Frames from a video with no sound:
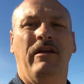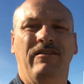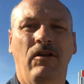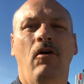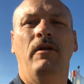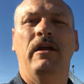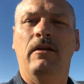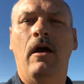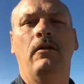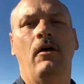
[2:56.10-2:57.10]
at loading
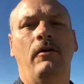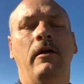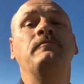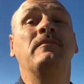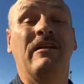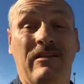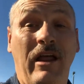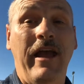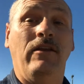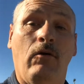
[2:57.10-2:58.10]
and unloading,
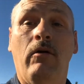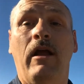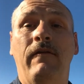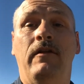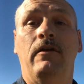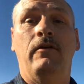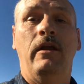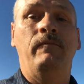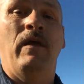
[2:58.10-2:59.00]
light or heavy duty,